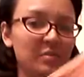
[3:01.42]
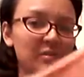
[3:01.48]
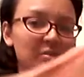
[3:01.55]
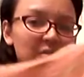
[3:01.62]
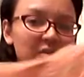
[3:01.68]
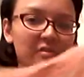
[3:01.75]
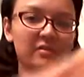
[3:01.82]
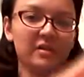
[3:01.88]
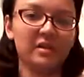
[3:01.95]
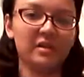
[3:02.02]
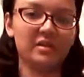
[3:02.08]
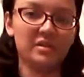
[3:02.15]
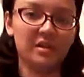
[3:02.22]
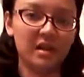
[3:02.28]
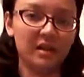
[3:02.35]
but I'm doing a very
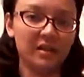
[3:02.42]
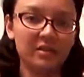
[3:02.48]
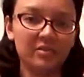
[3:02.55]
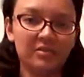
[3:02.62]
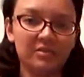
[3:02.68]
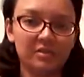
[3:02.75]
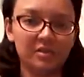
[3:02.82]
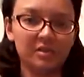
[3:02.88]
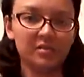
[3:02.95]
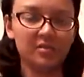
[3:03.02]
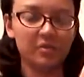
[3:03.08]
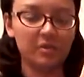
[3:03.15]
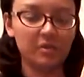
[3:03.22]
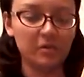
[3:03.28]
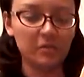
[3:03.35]
stylized version of
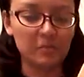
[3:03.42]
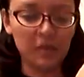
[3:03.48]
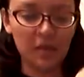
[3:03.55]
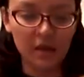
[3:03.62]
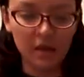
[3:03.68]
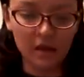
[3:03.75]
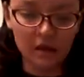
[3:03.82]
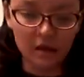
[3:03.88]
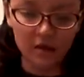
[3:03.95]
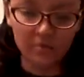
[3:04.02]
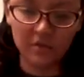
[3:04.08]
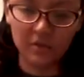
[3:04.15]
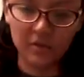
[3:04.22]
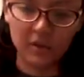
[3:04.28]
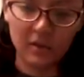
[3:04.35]
Giorno. I'm
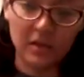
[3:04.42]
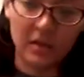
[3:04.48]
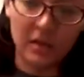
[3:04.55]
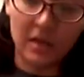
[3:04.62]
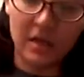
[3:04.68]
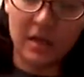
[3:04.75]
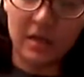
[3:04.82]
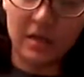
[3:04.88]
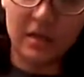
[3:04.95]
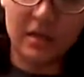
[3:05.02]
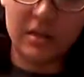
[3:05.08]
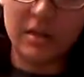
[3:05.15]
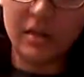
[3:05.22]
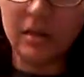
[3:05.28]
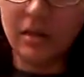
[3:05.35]
doing
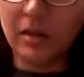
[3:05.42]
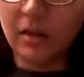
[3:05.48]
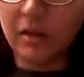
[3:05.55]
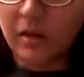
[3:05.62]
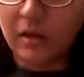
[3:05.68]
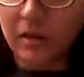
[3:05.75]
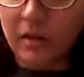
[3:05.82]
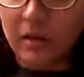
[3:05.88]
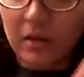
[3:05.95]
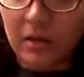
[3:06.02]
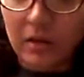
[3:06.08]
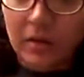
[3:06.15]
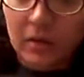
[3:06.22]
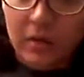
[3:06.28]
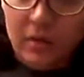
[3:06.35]
the
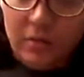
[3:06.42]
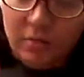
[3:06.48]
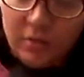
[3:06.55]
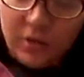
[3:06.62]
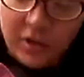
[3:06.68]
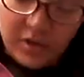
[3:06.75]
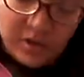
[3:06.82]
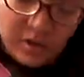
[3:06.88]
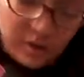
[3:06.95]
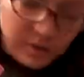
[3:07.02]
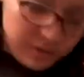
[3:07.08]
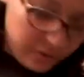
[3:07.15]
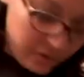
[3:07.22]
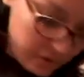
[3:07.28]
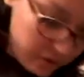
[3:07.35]
one
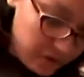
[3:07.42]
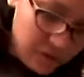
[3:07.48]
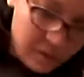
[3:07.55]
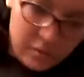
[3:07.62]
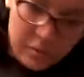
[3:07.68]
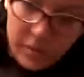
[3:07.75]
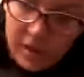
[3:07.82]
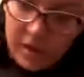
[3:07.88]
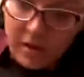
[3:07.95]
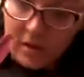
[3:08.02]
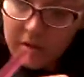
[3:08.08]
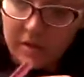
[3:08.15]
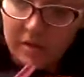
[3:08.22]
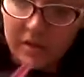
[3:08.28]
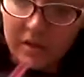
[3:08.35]
version where
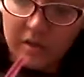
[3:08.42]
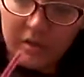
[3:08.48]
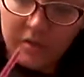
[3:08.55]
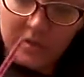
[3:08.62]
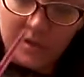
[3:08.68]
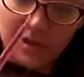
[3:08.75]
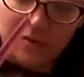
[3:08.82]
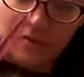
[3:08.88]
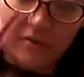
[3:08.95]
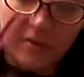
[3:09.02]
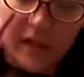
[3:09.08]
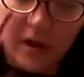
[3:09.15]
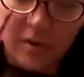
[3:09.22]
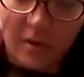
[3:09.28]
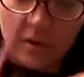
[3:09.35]
there's all those like
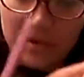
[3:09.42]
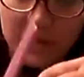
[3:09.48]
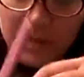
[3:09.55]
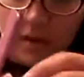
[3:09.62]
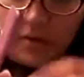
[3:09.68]
flowers and